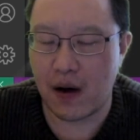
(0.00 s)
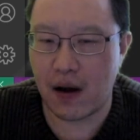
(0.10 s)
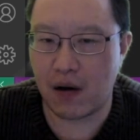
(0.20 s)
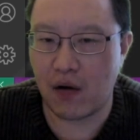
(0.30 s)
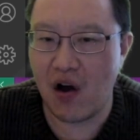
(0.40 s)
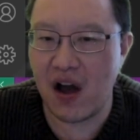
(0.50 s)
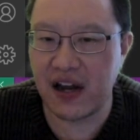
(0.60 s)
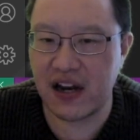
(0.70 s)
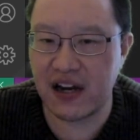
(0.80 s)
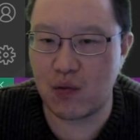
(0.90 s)

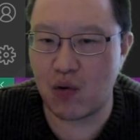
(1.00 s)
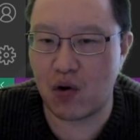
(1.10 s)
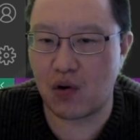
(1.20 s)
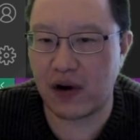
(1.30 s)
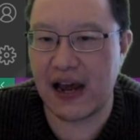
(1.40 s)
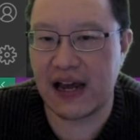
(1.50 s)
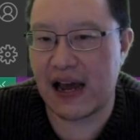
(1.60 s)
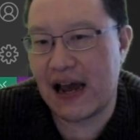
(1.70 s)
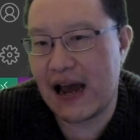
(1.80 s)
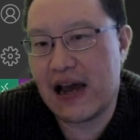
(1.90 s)
Login equals
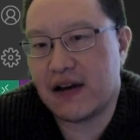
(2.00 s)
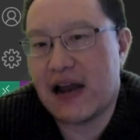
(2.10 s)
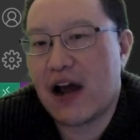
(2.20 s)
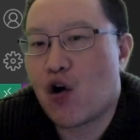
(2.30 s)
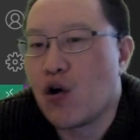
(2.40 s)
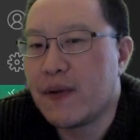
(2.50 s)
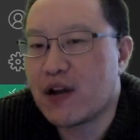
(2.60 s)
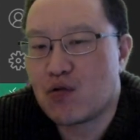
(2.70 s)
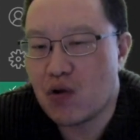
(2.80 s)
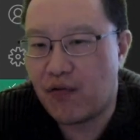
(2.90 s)
AAA, that could be
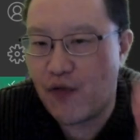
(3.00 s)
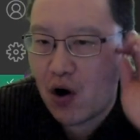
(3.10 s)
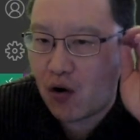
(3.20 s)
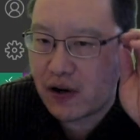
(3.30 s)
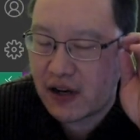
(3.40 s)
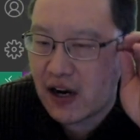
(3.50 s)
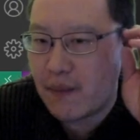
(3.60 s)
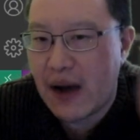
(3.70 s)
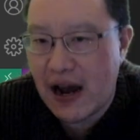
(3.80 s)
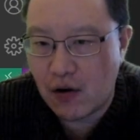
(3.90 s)
true or false. It doesn't
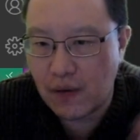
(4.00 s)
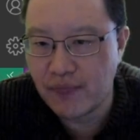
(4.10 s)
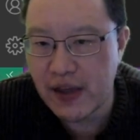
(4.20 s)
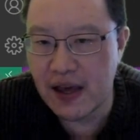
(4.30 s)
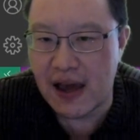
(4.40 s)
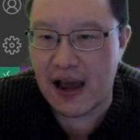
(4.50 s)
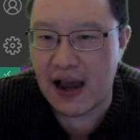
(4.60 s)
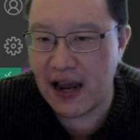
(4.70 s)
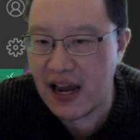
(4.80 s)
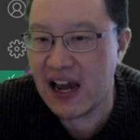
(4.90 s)
matter.
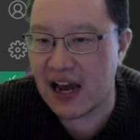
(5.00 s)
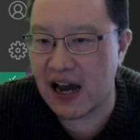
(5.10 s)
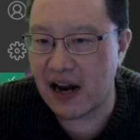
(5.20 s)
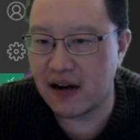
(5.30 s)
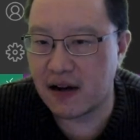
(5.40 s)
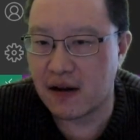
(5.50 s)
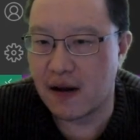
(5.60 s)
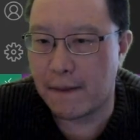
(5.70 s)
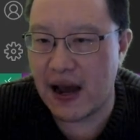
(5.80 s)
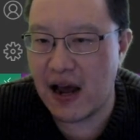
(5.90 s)
And
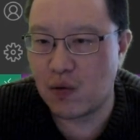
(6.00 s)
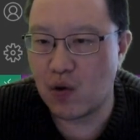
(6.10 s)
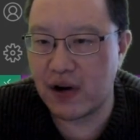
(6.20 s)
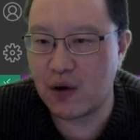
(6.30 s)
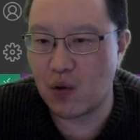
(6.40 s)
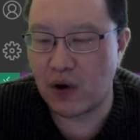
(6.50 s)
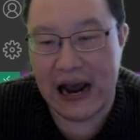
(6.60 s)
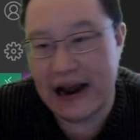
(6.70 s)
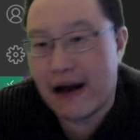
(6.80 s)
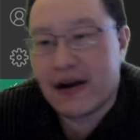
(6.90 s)
password equals
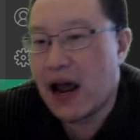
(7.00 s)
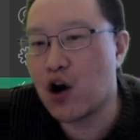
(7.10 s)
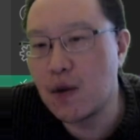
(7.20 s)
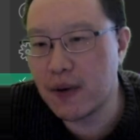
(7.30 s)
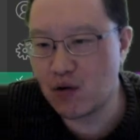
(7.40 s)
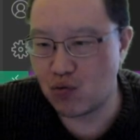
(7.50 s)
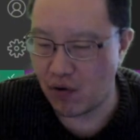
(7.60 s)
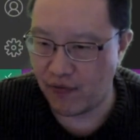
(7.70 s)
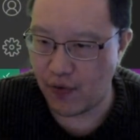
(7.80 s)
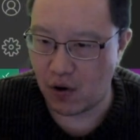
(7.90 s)
A, that could be true or
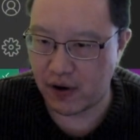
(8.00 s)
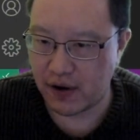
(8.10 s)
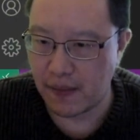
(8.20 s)
false.